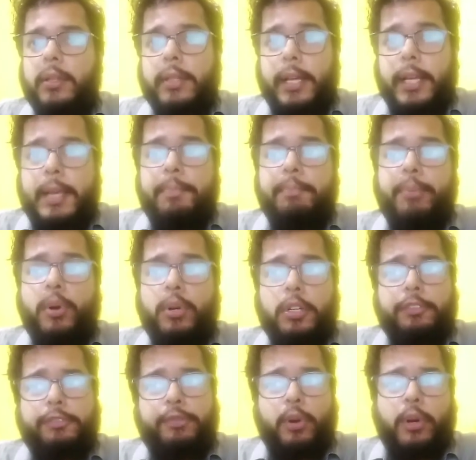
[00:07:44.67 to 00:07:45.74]
The import
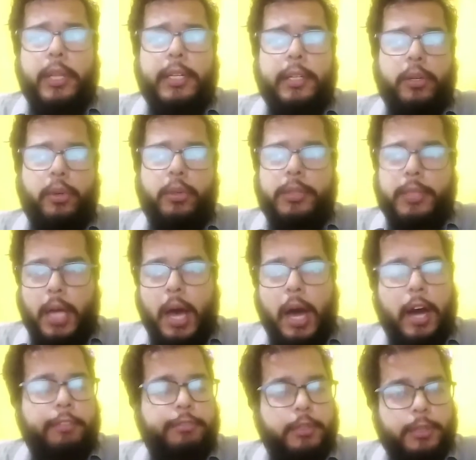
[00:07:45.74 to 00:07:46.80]
of foreign clothes
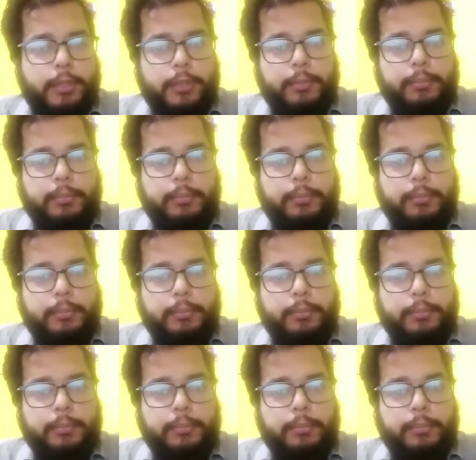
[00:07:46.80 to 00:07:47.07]
halved